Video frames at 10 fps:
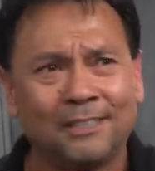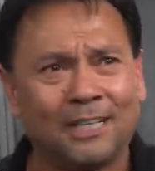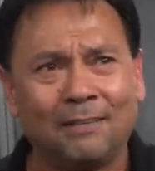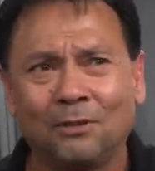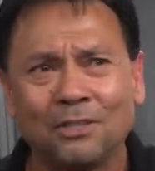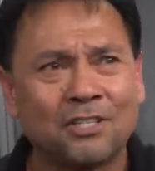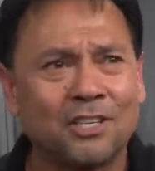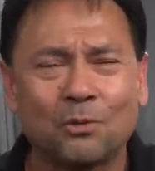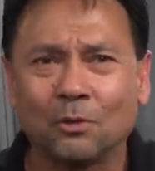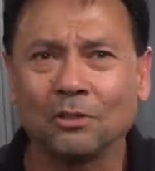I've won
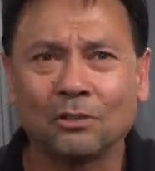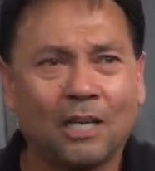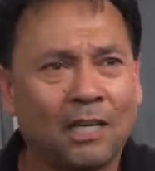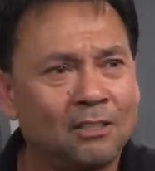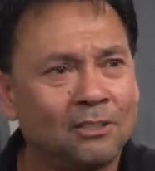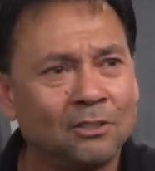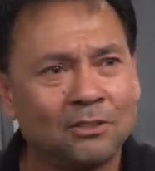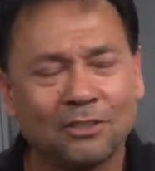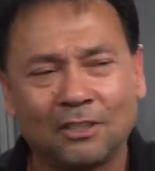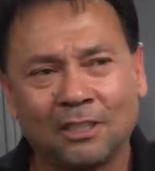6 world
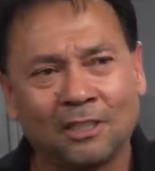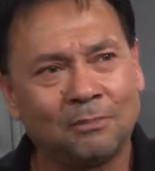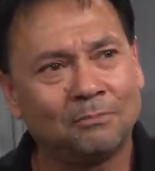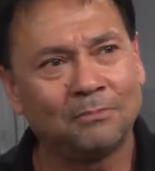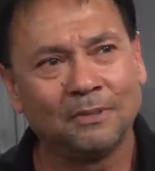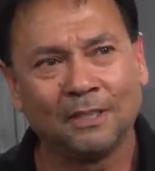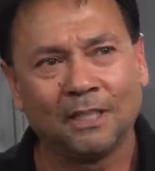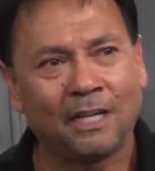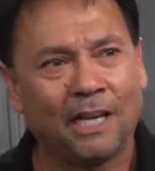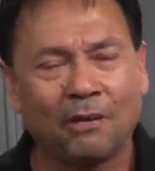titles,
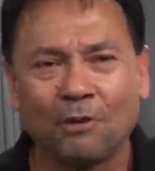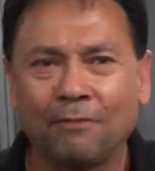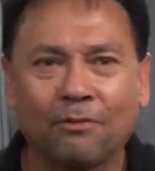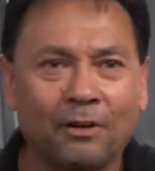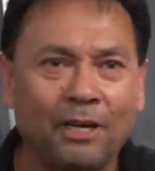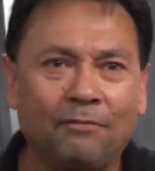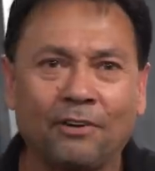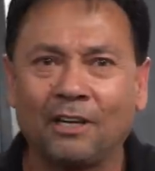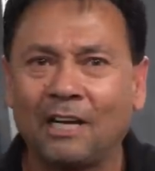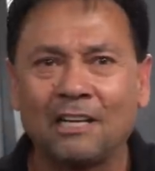head referee
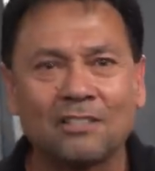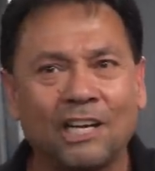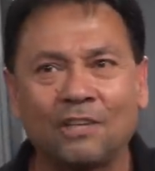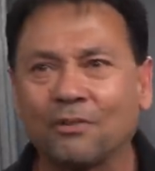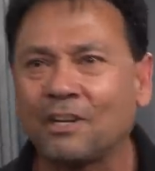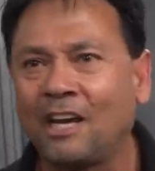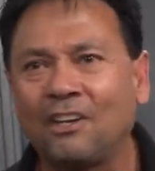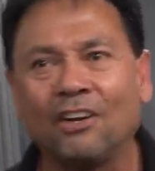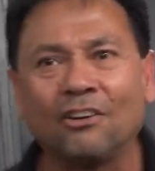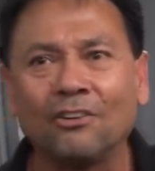for United States for 10
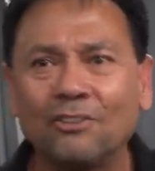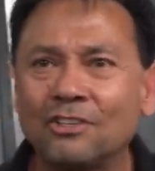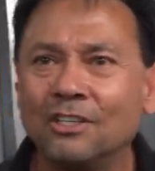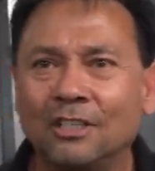years,